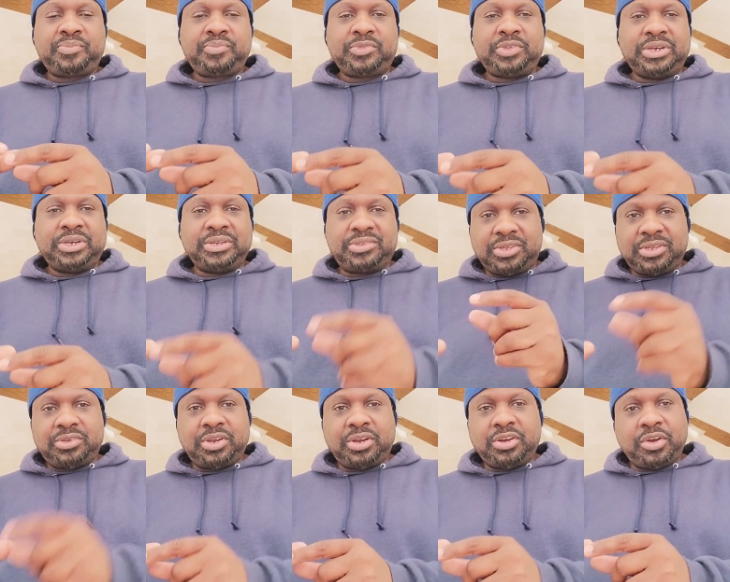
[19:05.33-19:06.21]
a
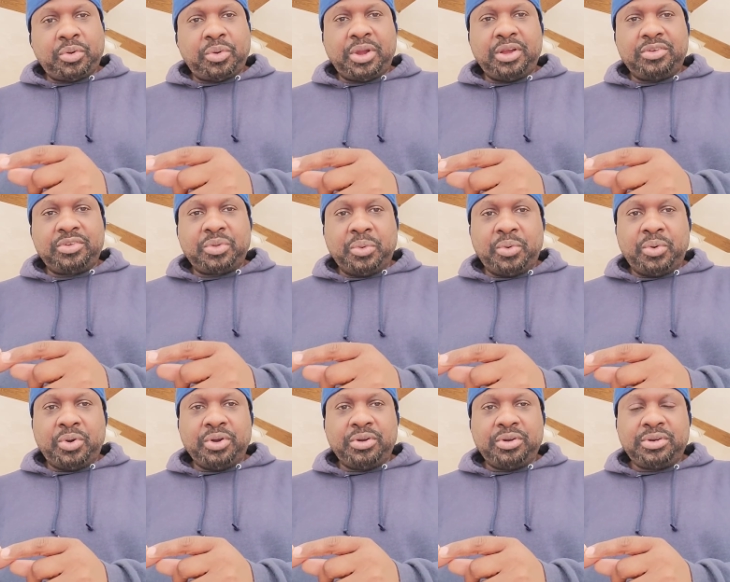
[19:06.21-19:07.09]
600 credit
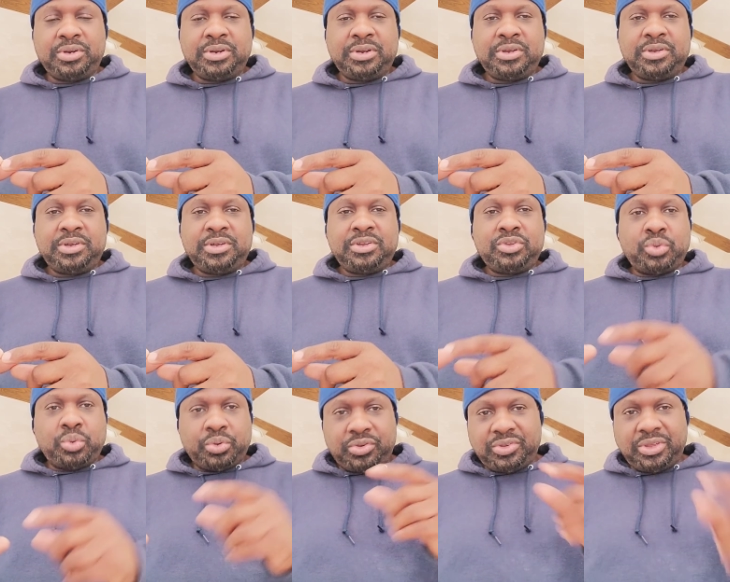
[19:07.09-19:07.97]
score
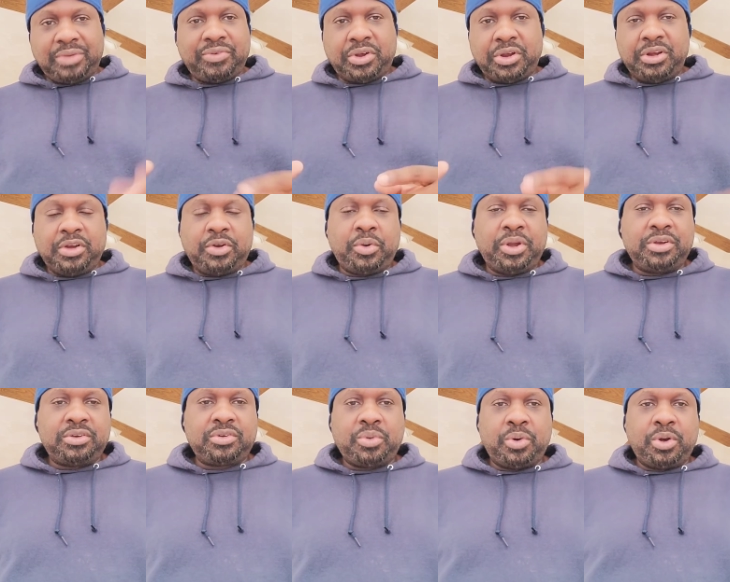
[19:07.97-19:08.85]
to a 700 credit
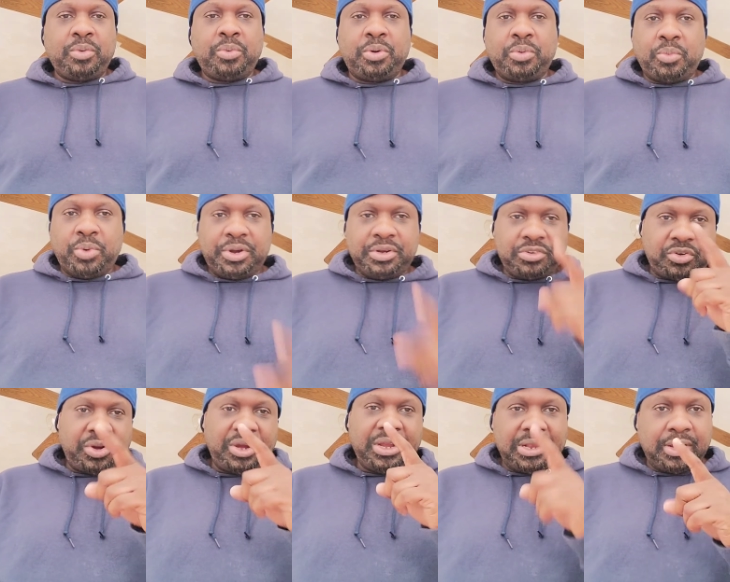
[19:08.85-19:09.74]
score with one
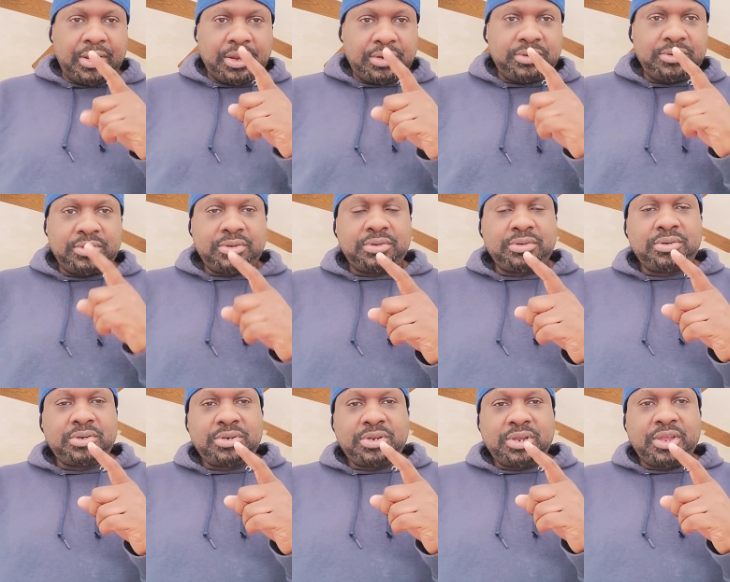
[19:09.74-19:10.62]
trade line
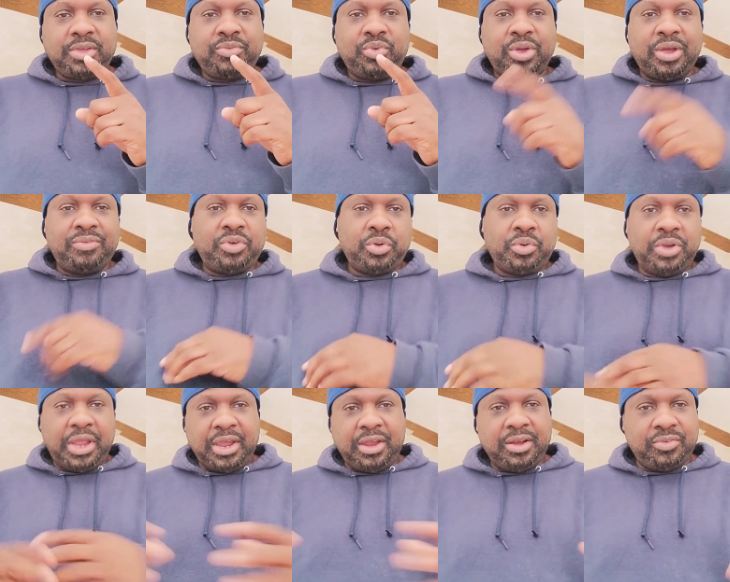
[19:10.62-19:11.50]
if you have no
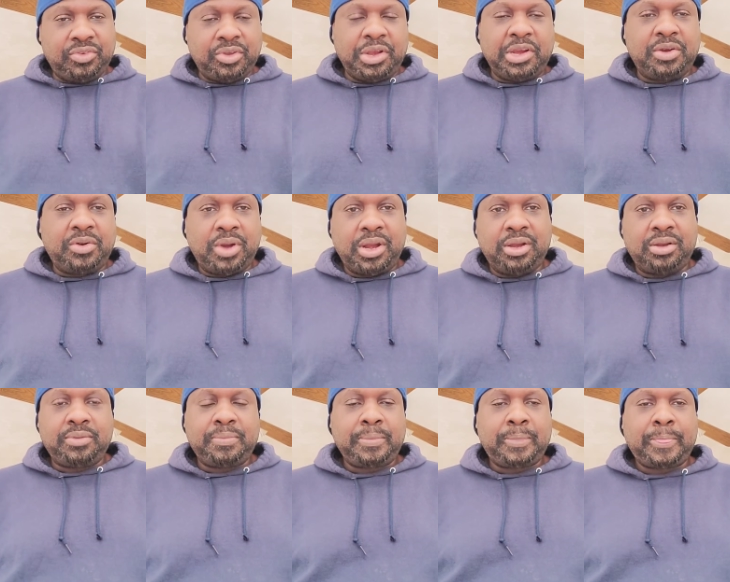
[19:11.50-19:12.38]
negatives on your credit,
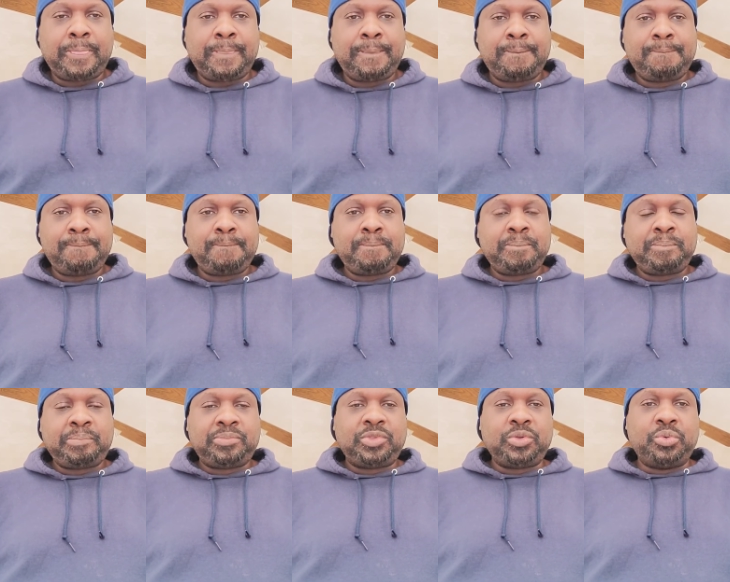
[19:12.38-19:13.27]

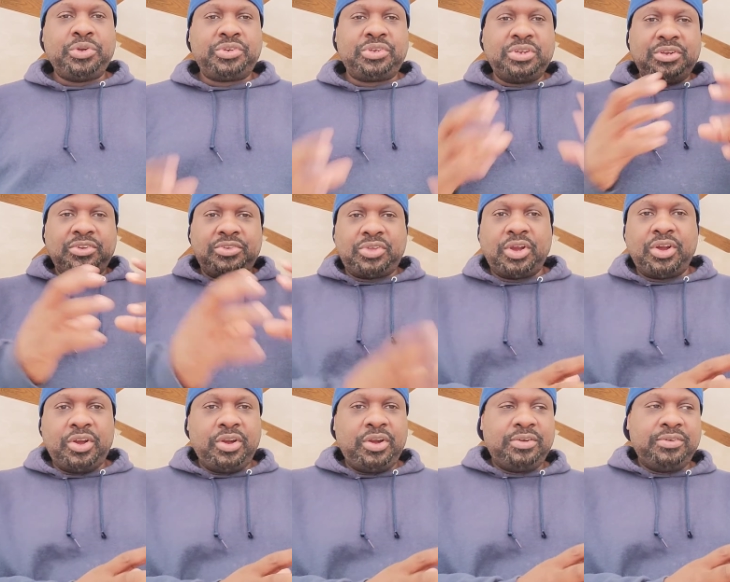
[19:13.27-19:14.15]
which can in
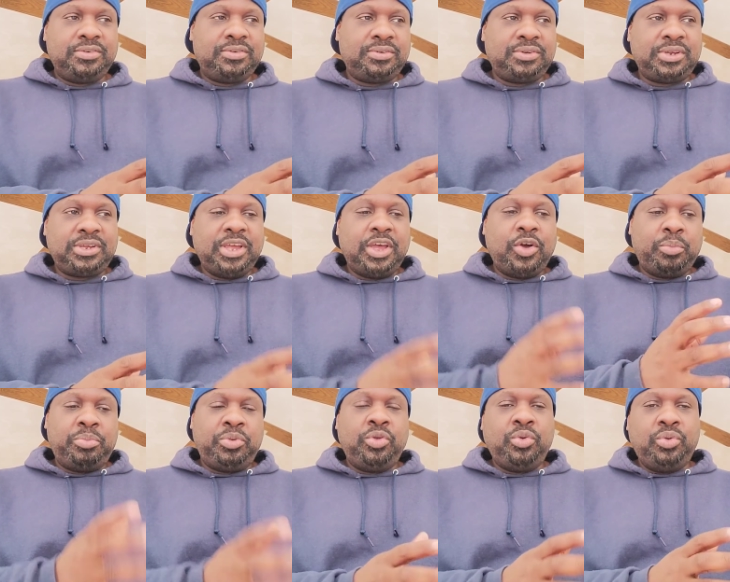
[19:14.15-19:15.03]
turn
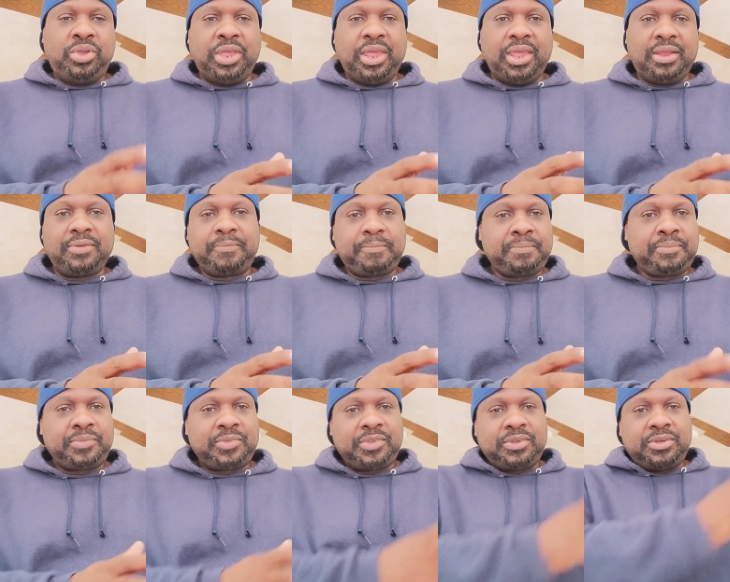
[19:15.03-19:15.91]
help you get
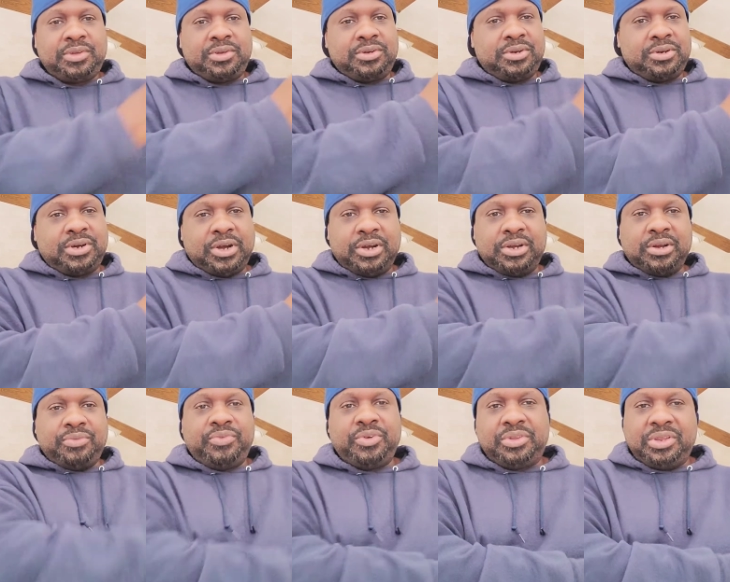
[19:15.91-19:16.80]

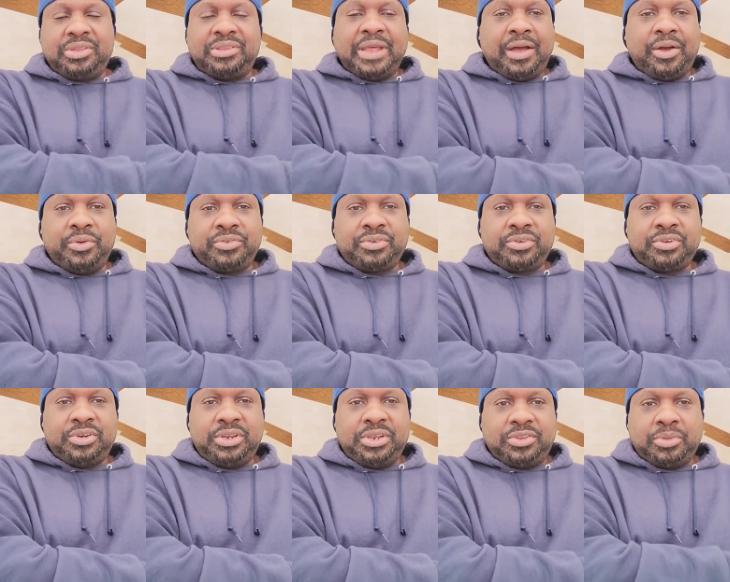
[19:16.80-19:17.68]

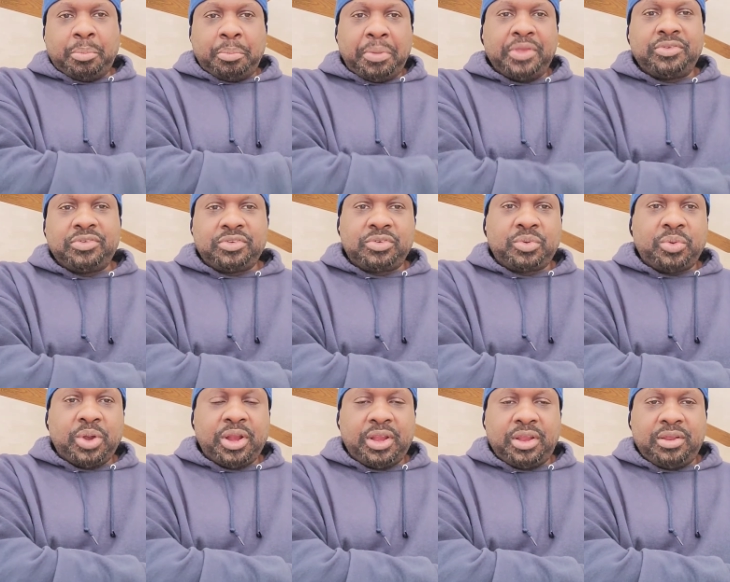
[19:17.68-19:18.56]
150,000 in some business
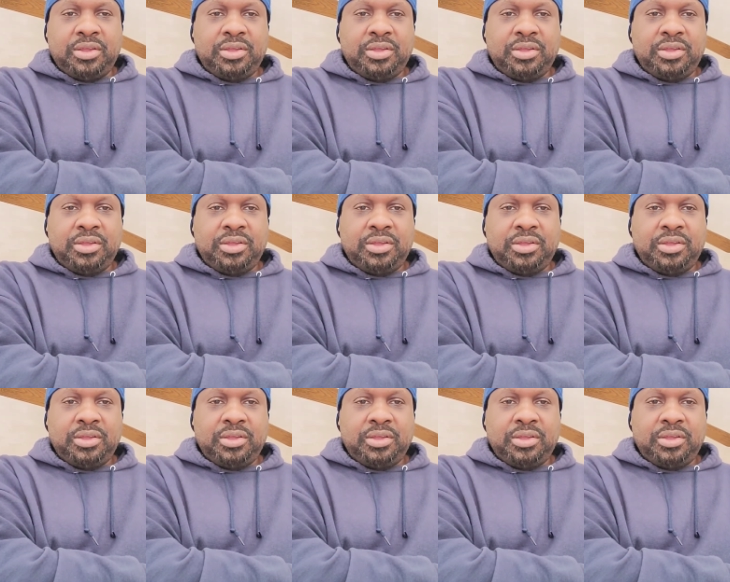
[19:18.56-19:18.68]
credit